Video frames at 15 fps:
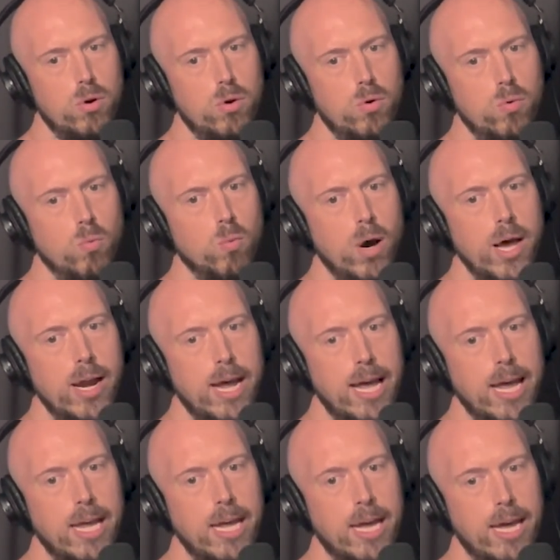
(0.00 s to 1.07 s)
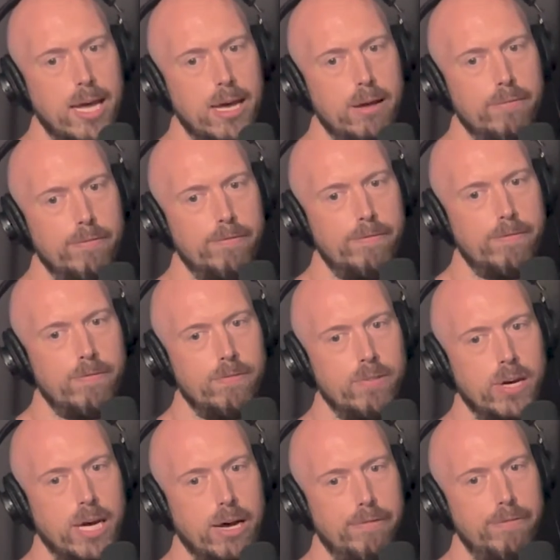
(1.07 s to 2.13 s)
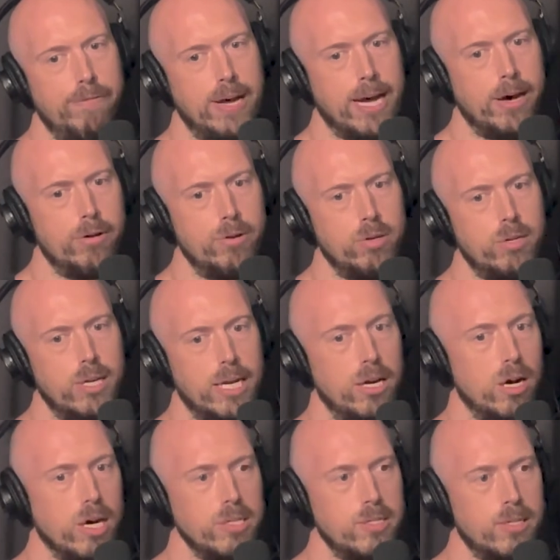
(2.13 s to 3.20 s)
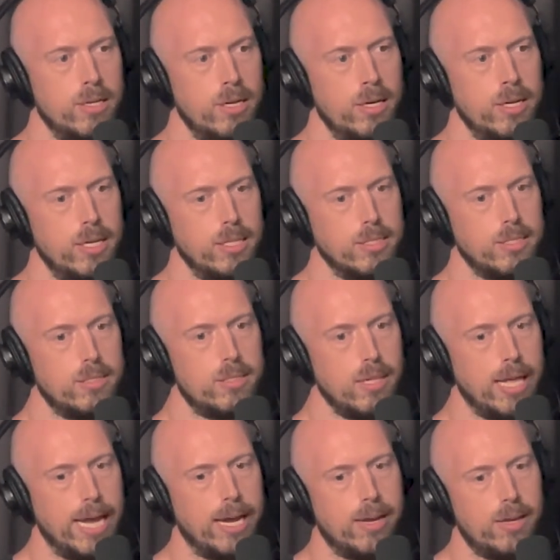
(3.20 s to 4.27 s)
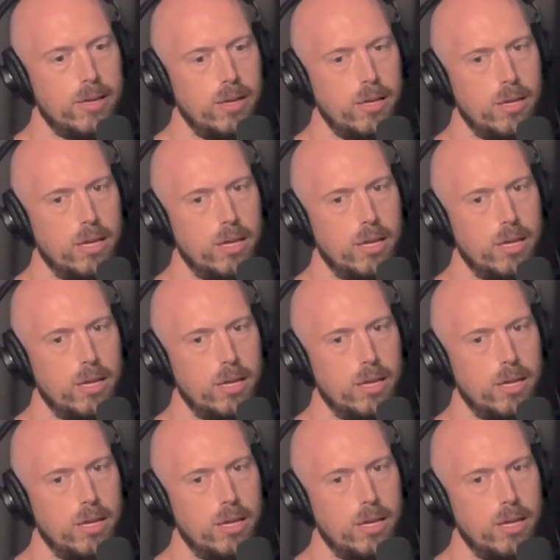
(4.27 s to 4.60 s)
what I have found in Austin is like